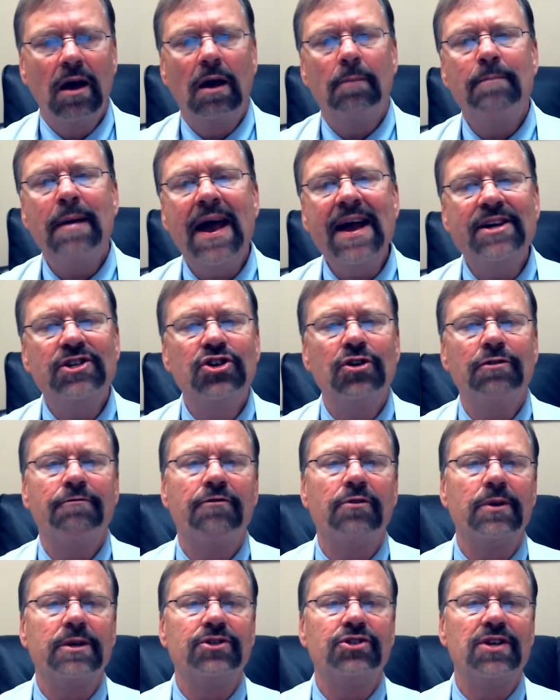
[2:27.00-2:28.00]
Imagine
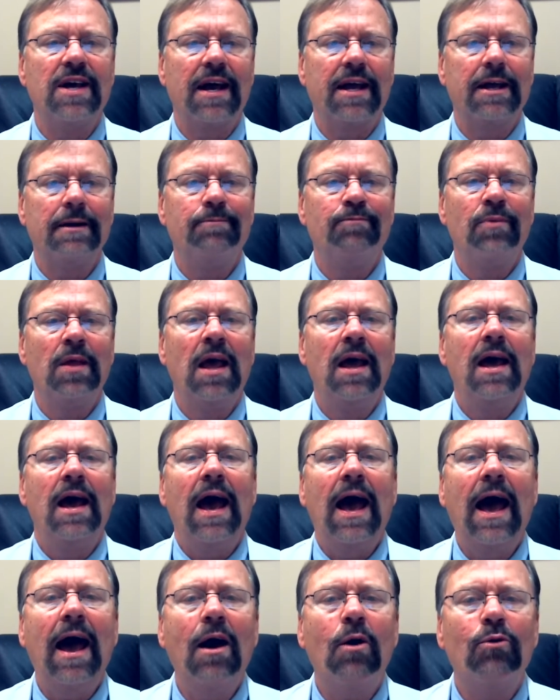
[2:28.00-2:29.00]
for a second
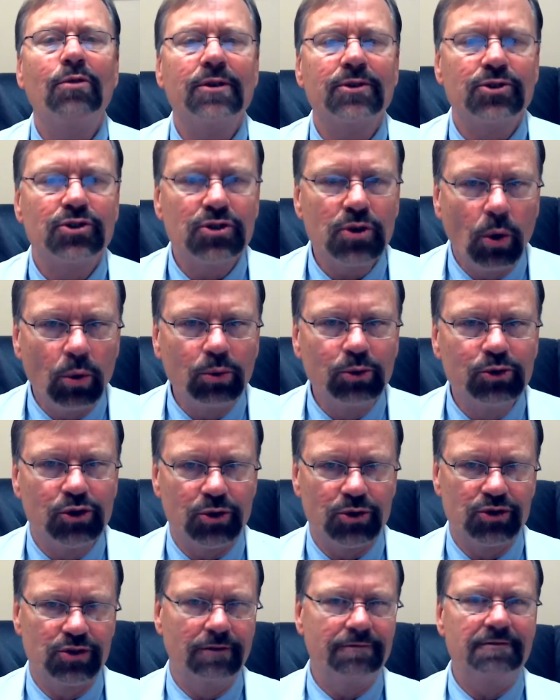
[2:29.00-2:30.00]
how the
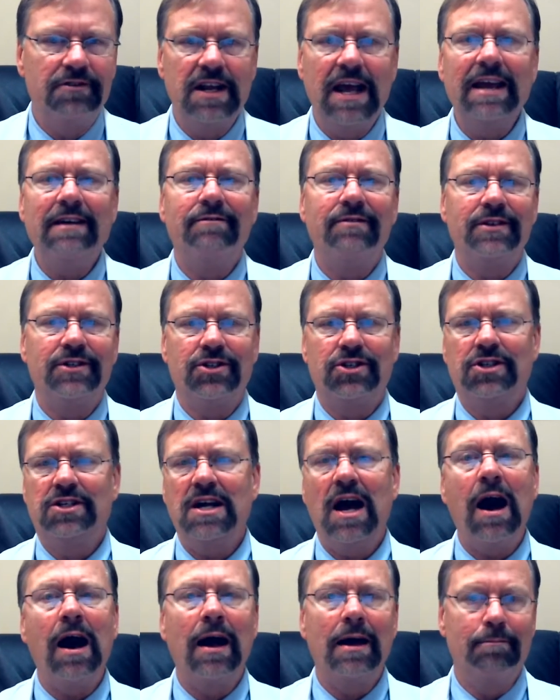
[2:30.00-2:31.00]
soldiers of David's
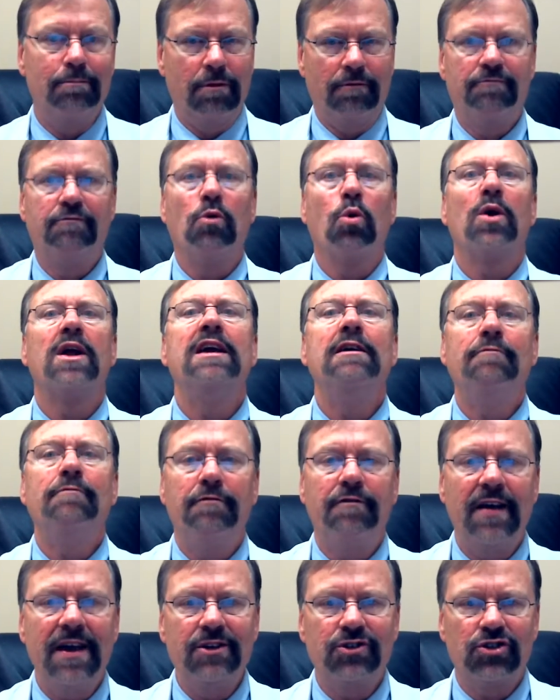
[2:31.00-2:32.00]
time before he
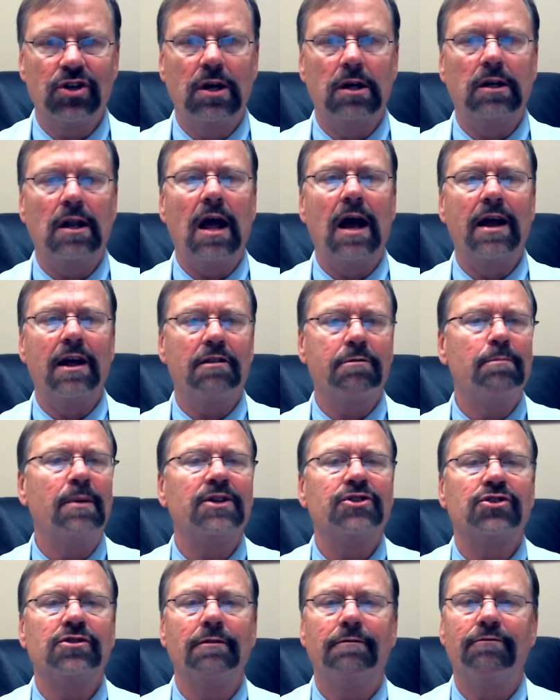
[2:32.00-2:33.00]
faced Goliath
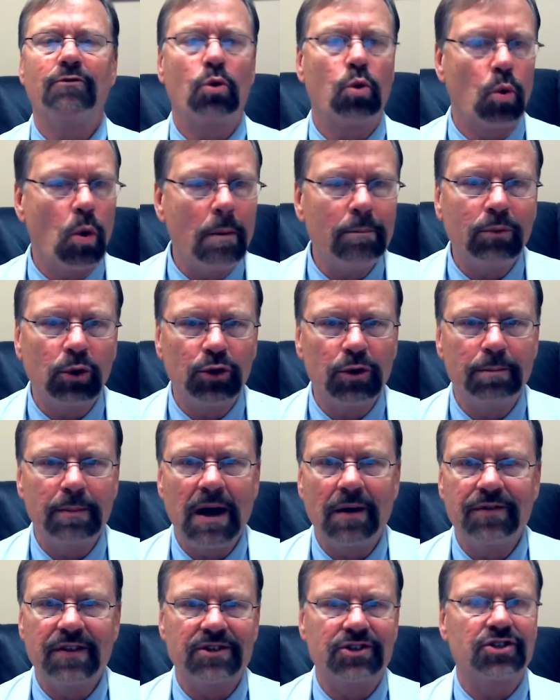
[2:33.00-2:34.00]
must have grumbled
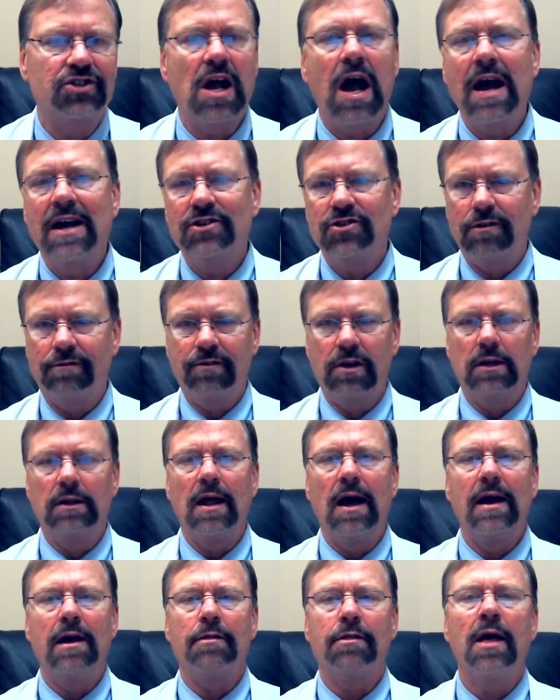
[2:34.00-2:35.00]
about the size of
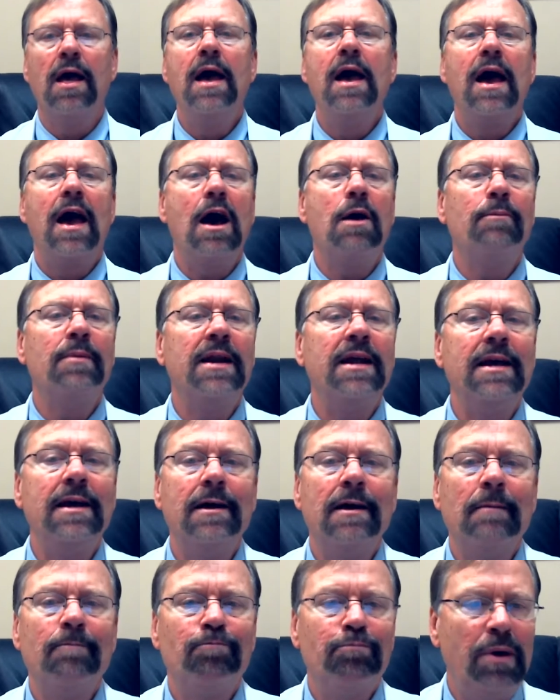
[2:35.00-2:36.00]
Goliath, how
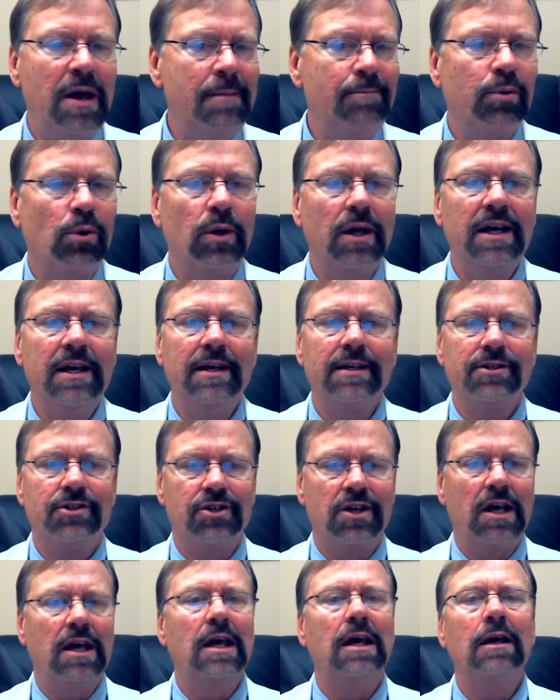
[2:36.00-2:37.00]
many people he
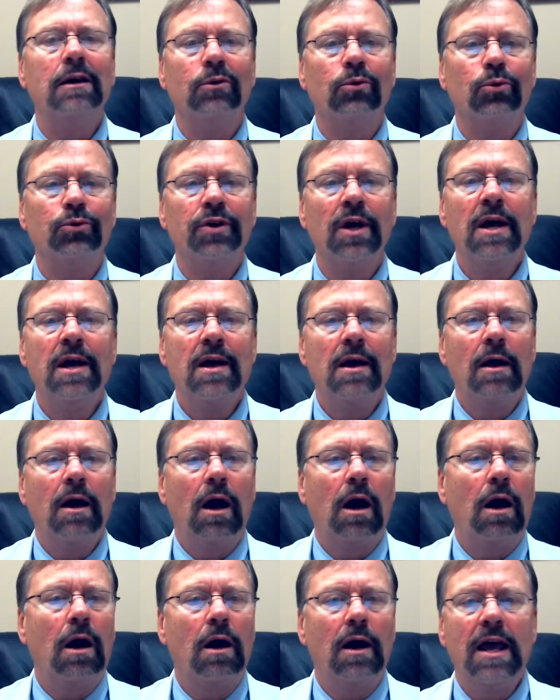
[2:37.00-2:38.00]
has killed.
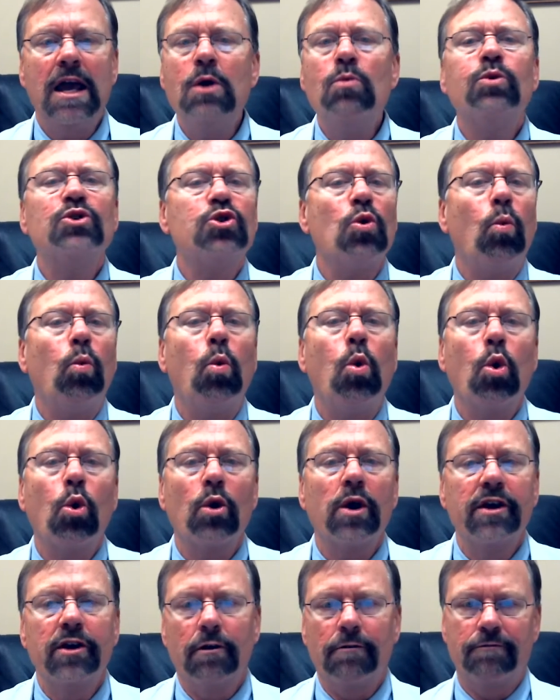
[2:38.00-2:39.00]
Uh, he was a
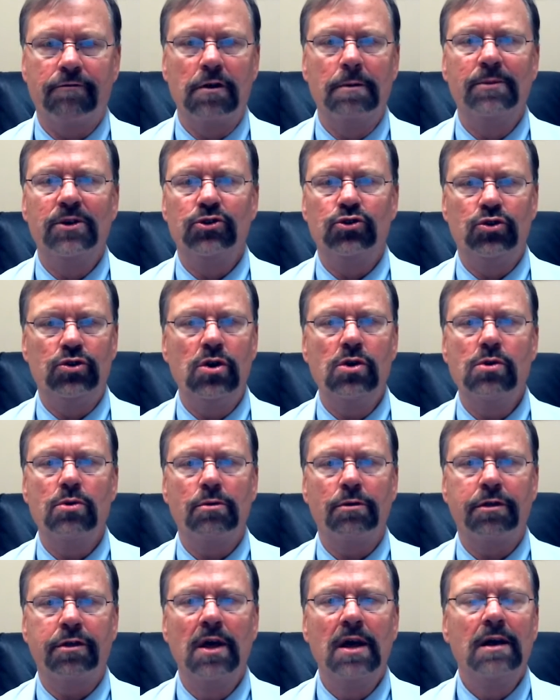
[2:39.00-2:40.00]
warrior from his
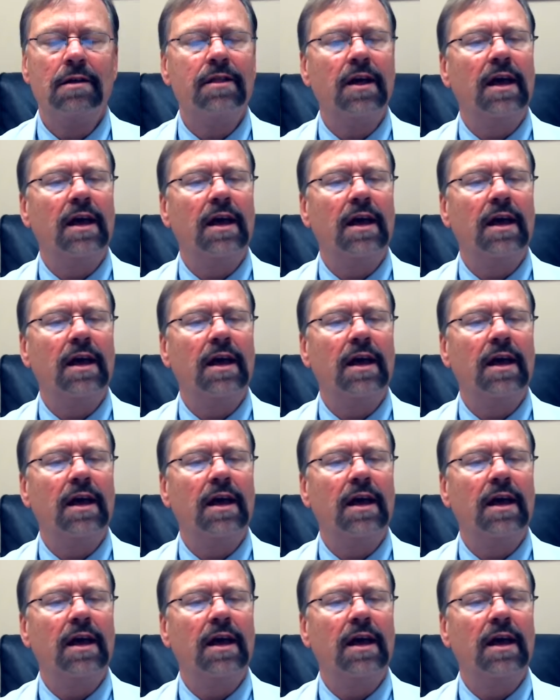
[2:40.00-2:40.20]
youth.